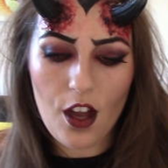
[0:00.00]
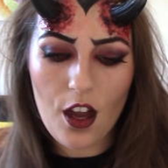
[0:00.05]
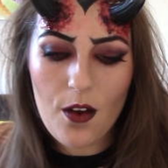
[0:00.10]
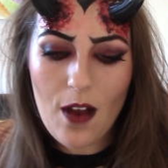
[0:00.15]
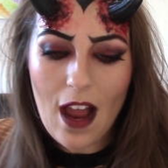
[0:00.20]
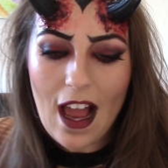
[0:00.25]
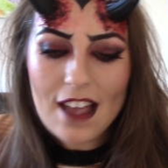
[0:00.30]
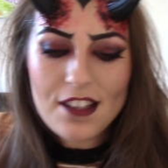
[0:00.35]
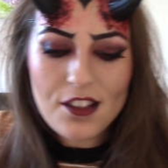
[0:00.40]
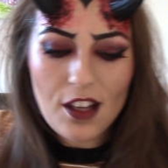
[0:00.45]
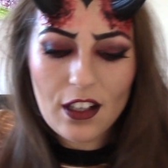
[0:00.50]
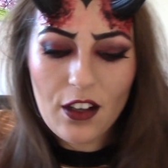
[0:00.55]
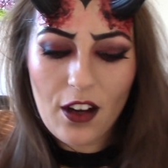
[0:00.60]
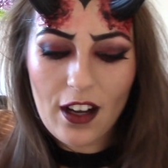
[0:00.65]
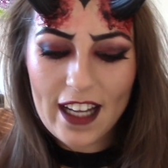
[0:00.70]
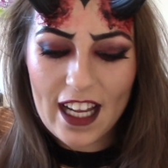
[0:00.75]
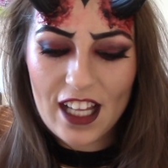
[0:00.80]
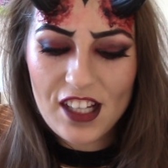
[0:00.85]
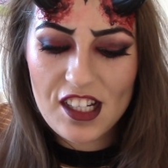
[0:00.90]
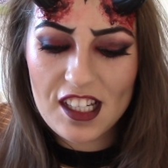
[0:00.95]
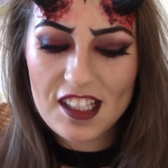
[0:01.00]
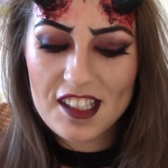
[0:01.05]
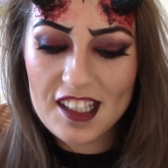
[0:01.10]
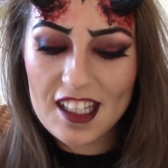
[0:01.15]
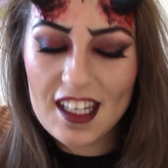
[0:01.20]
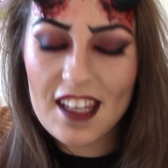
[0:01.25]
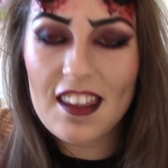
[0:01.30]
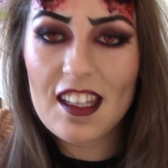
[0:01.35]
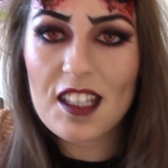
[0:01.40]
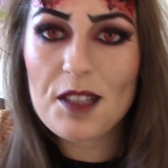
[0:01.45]
as I can't actually
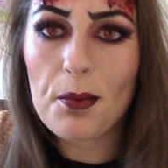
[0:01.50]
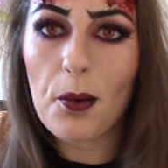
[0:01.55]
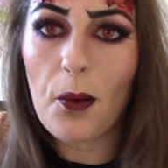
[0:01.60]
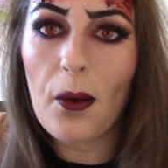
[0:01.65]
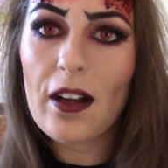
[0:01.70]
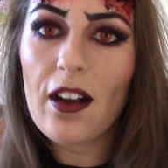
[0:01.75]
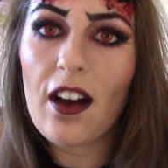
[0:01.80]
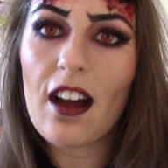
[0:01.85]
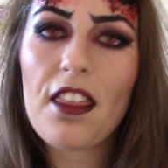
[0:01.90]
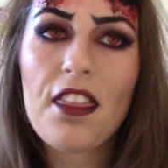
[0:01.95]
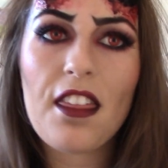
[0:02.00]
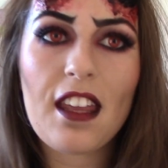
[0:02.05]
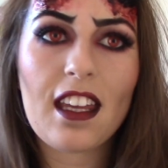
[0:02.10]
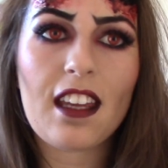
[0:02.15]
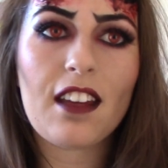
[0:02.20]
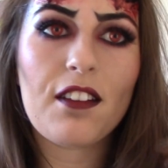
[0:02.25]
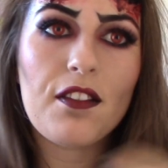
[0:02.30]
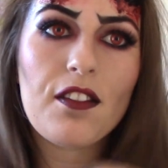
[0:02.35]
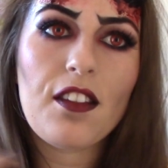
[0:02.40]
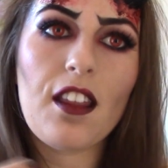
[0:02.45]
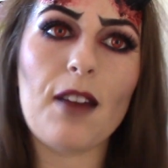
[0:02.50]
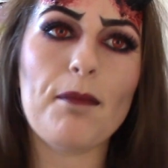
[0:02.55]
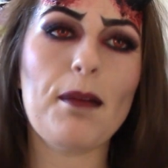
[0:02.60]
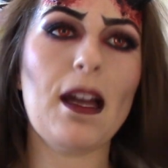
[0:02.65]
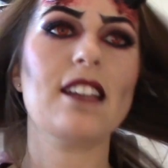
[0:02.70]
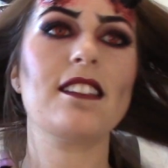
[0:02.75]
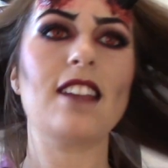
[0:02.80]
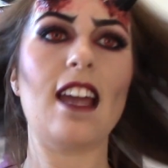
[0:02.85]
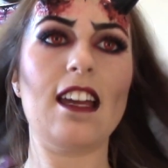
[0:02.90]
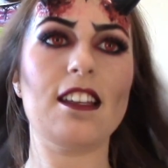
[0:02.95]
see at this point, I think the
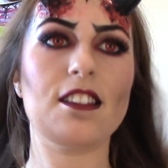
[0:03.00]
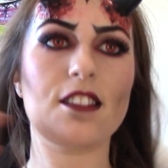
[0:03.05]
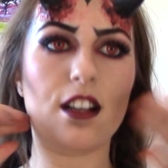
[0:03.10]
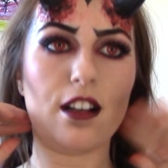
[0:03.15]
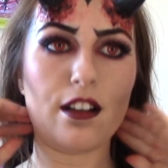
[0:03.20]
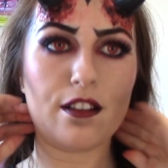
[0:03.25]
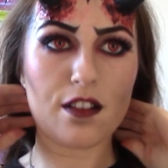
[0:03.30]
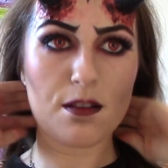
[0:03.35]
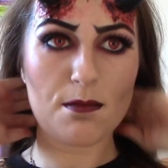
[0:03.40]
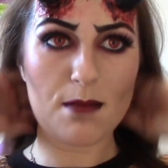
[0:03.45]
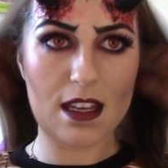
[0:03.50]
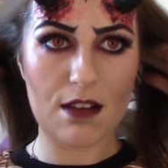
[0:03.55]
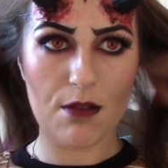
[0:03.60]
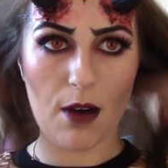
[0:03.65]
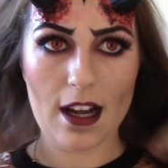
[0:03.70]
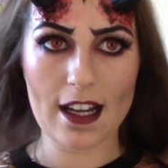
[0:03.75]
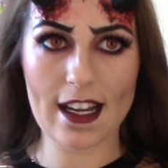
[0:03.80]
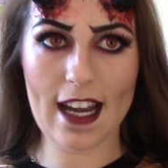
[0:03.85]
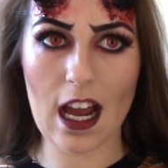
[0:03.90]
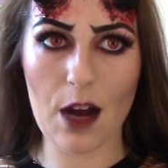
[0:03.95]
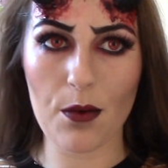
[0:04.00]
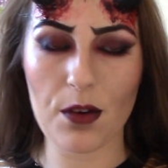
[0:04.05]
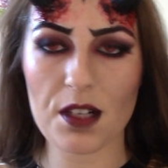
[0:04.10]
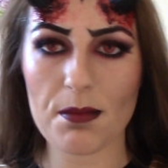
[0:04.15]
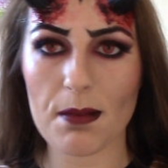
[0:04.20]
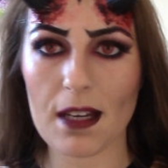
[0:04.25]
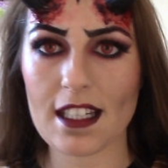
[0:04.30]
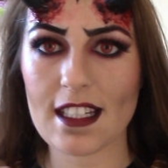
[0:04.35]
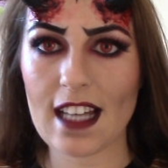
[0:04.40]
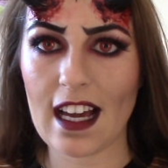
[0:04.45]
best hairstyle for me right now would
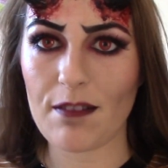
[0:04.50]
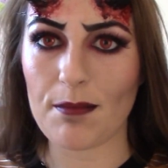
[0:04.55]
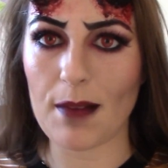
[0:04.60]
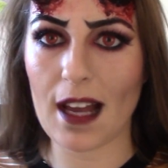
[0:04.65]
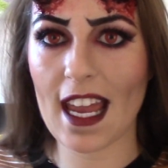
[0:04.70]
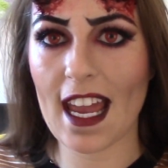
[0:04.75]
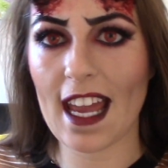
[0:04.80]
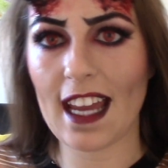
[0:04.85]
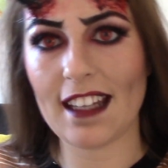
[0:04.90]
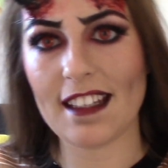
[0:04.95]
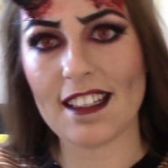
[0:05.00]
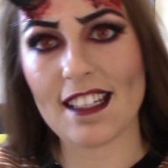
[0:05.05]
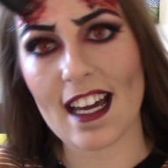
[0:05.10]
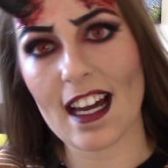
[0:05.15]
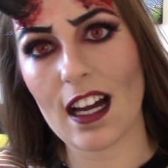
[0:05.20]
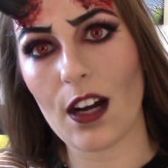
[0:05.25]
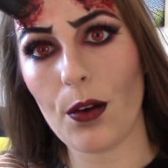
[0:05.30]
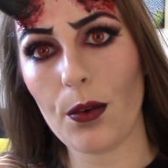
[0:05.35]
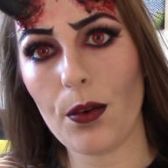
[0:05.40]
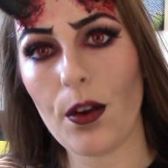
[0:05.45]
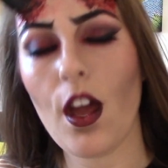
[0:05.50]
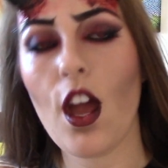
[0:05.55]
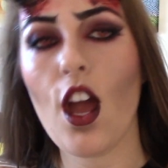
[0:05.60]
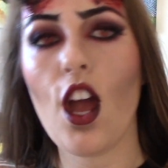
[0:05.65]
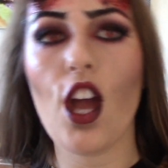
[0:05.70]
be to have my hair down.